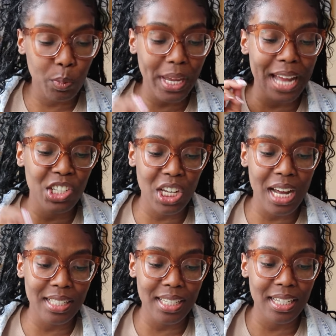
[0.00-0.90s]
We had
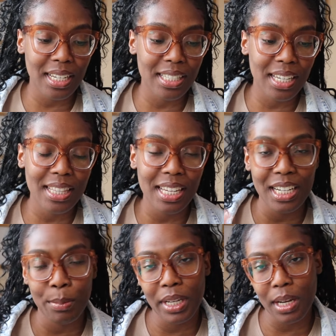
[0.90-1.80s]
John 10 and 10, the
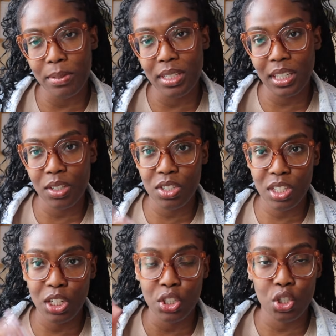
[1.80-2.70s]
enemy comes to kill,
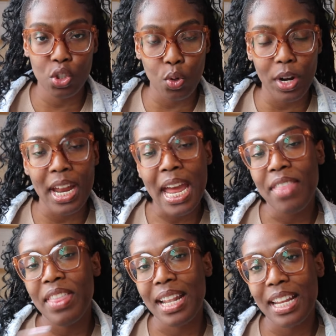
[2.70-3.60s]
steal, and destroy.
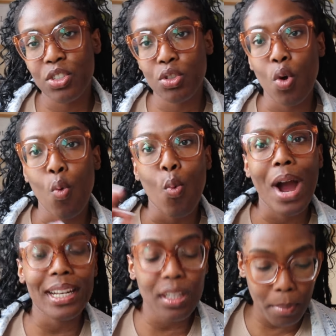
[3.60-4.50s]
That lets you know
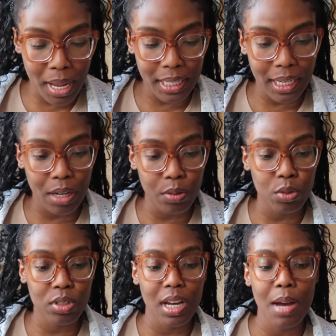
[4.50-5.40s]
why demonic
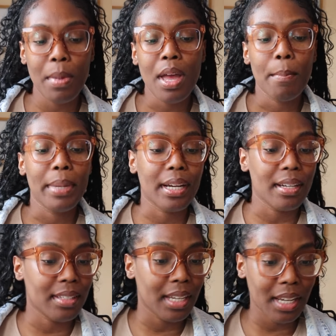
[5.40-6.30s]
arrows come
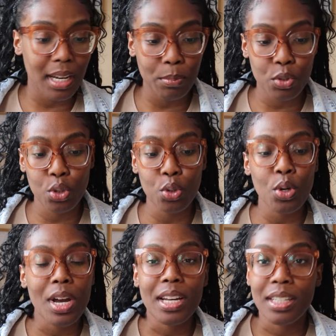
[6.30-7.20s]
because they come
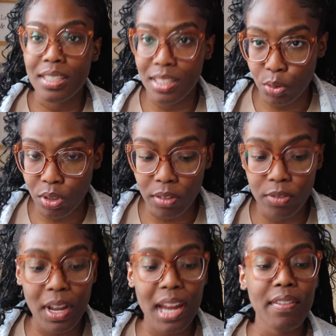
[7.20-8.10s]
to steal your
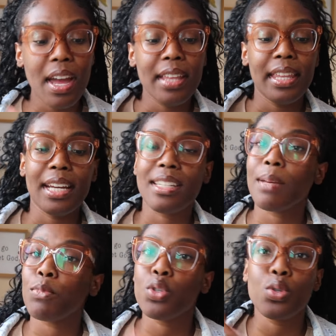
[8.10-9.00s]
faith. They
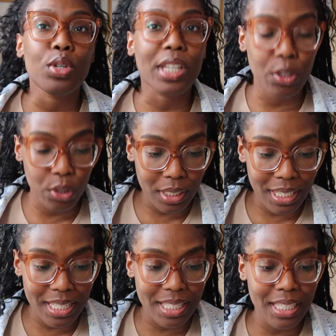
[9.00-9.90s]
attempt to kill your
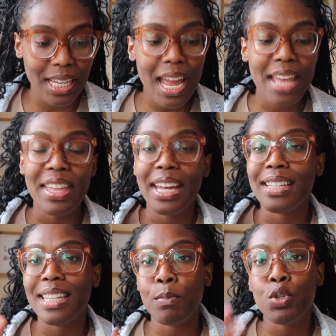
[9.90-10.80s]
destiny. They
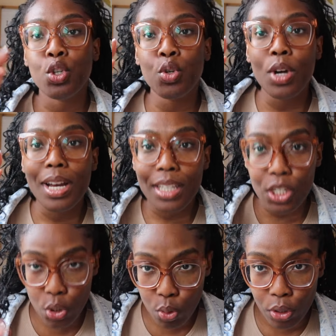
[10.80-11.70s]
attempt to
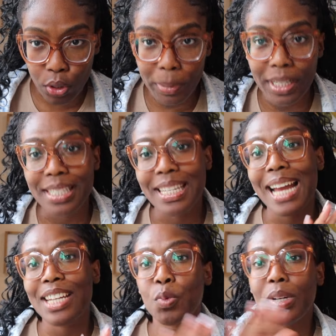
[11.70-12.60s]
destroy you because
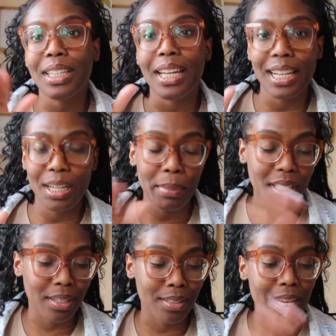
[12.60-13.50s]
that is what the enemy
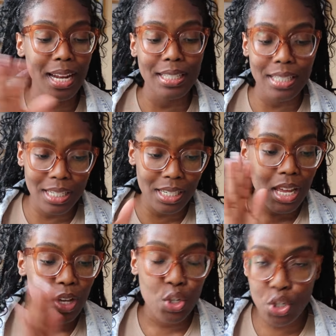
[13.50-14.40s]
does. That is his
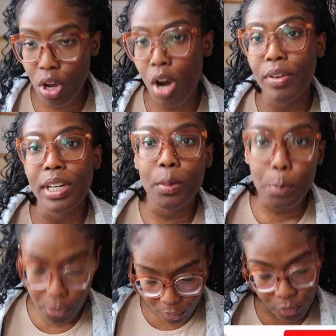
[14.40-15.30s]
sorry
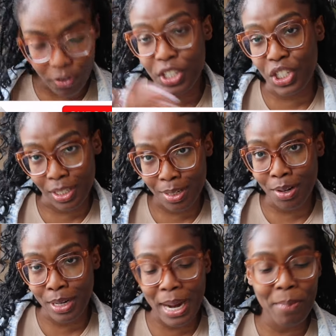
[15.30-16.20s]
profession,
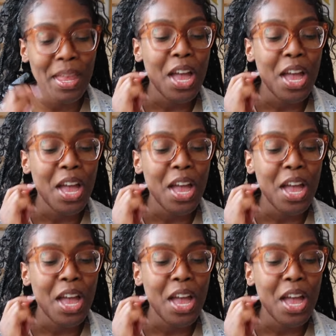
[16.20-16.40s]
okay?